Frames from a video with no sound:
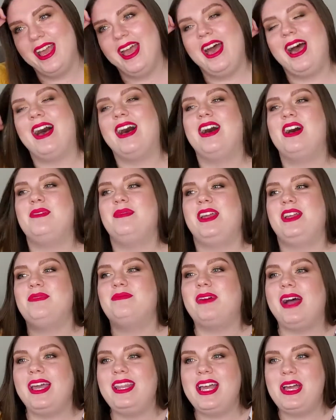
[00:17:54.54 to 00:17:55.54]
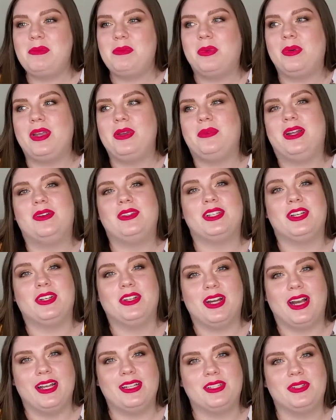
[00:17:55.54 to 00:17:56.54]
And by that point, when I was in
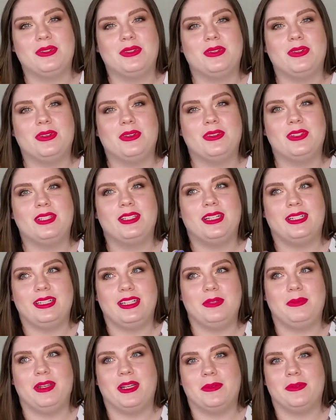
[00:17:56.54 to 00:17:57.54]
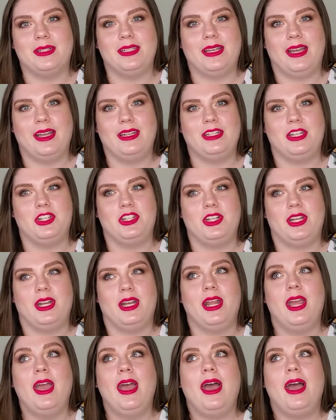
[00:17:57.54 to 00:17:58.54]
grad school studying to become a dietitian,
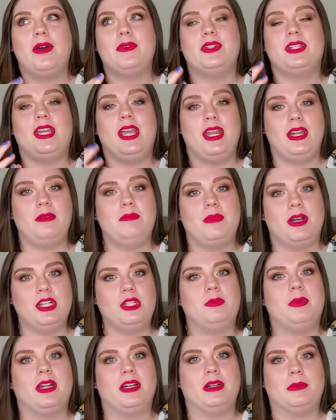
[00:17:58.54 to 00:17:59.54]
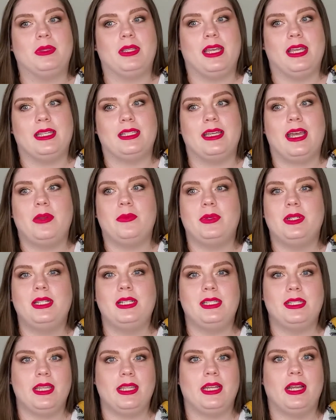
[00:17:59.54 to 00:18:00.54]
I was in a much better place. I wouldn't
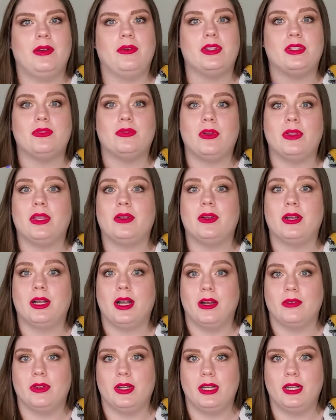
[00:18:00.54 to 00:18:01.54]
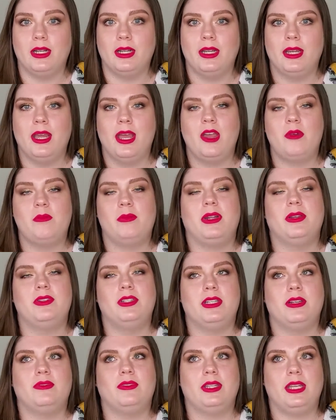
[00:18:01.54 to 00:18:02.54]
say that I was fully recovered, but I was
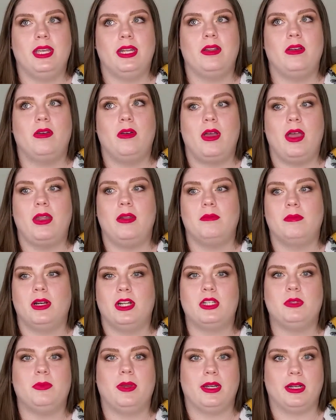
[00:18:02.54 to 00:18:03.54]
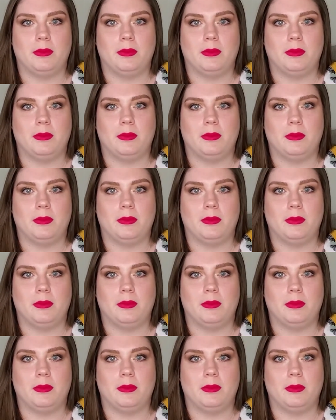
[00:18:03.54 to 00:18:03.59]
definitely in a much better